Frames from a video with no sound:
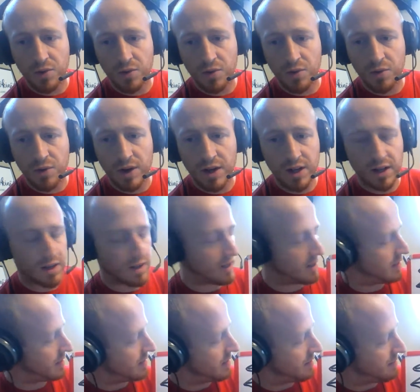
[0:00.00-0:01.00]
Well,
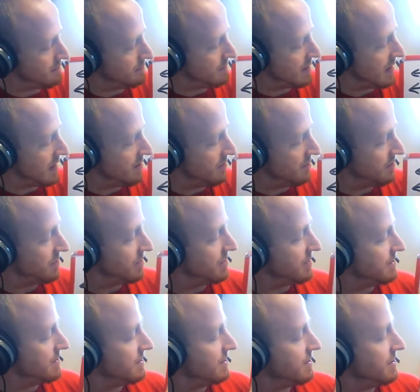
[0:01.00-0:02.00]
the mouth,
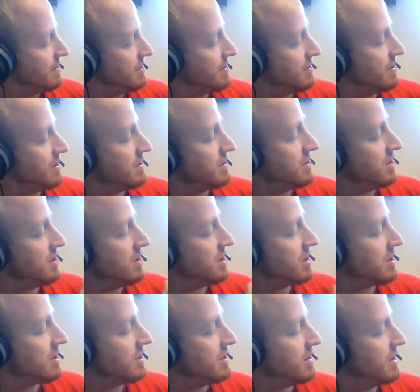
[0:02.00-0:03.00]
let's
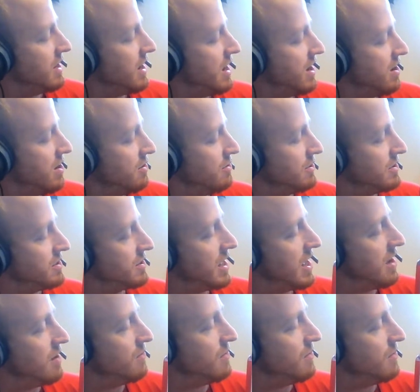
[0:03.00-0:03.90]
look. The arrow is that